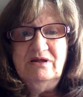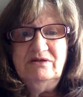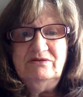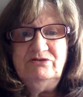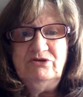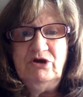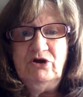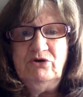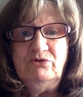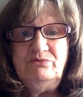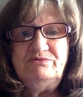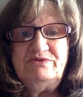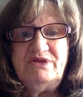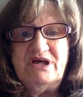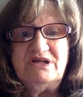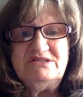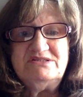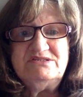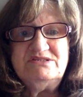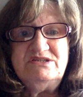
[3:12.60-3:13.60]
No,
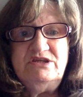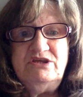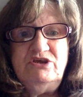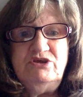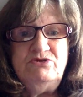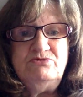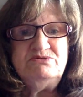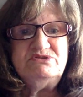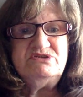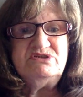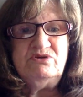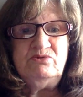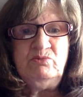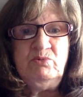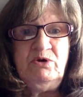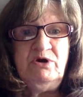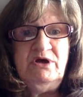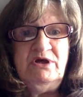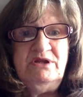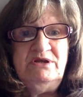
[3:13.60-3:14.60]
that's the Houston
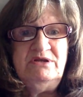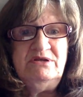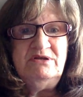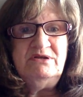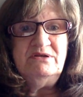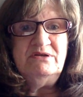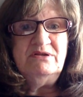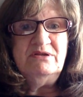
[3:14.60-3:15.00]
one.